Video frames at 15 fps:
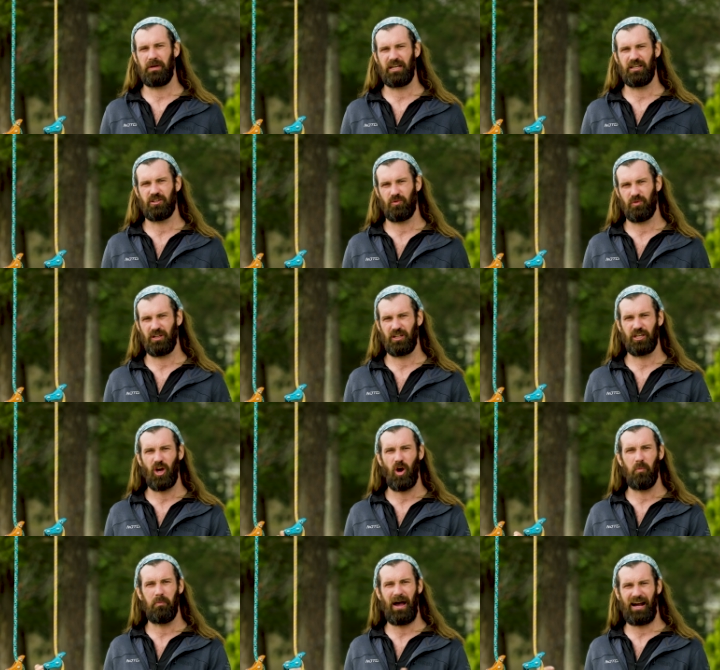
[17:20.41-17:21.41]
me to really
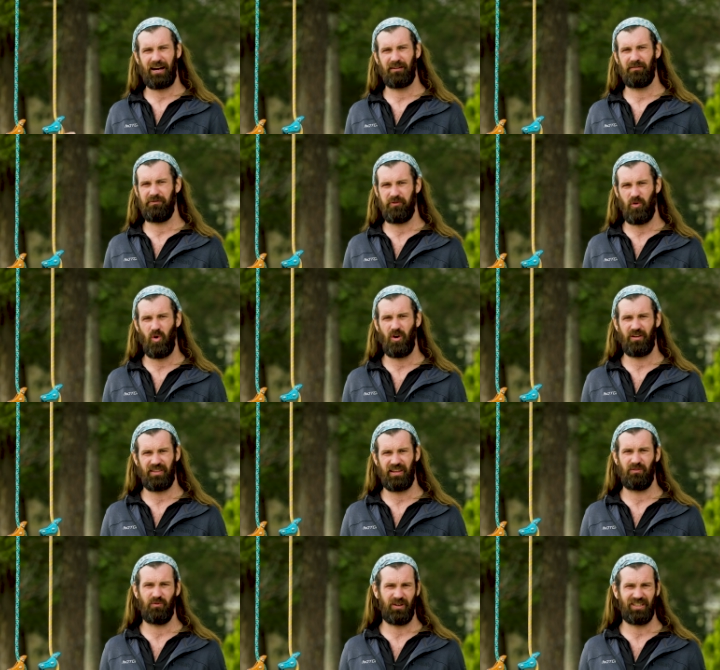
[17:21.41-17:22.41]
go back and forth
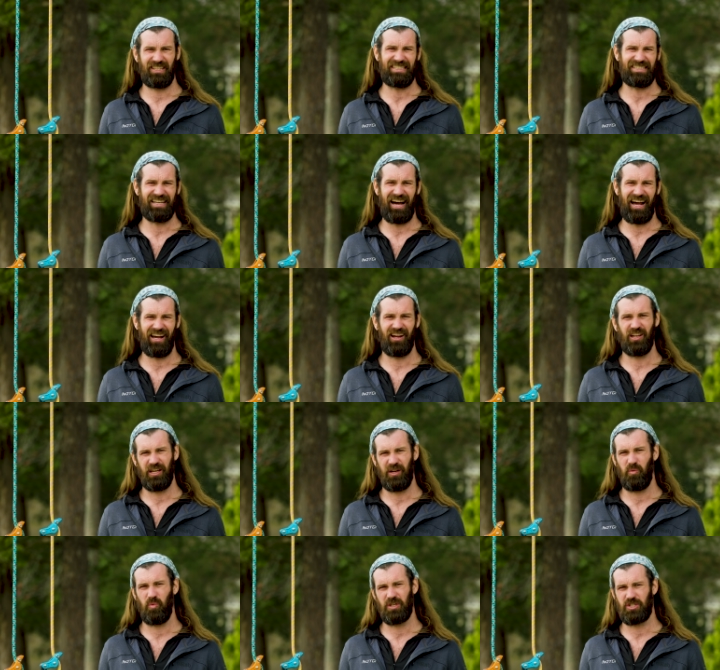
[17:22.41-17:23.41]
and really dial
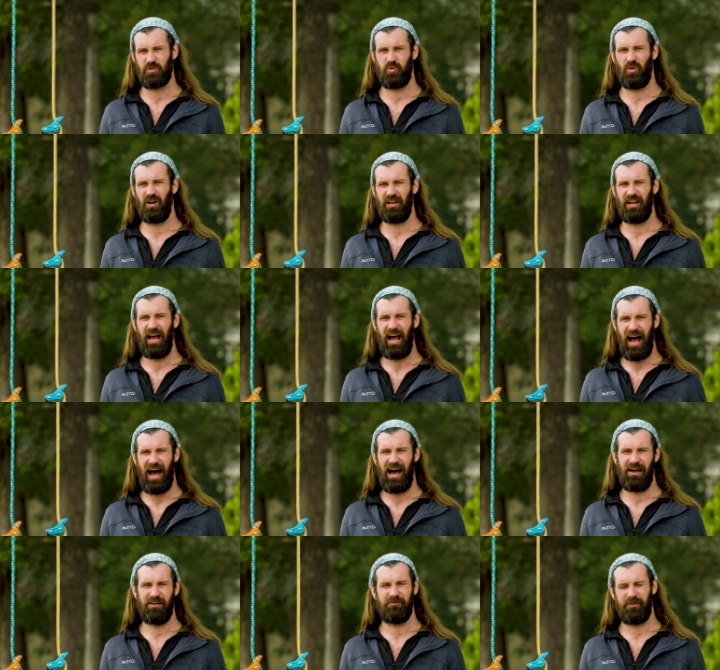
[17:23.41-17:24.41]
in which one
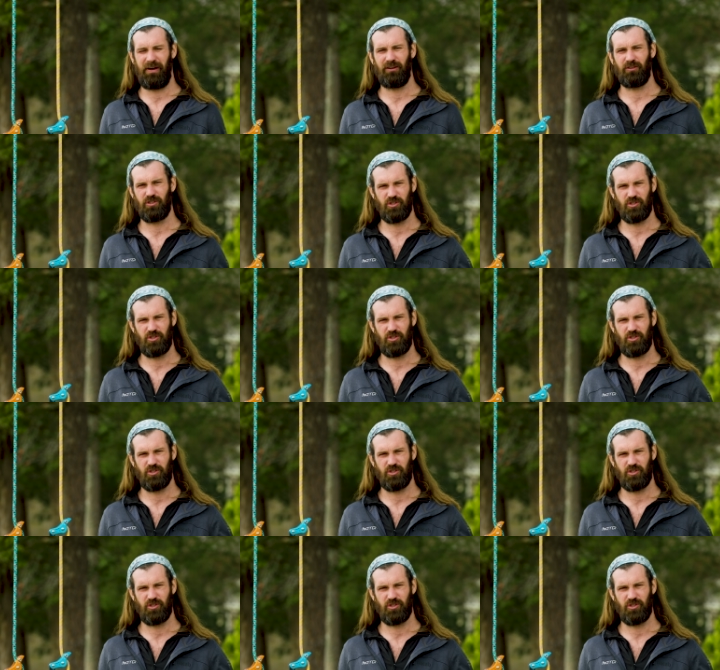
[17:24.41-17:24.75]
I felt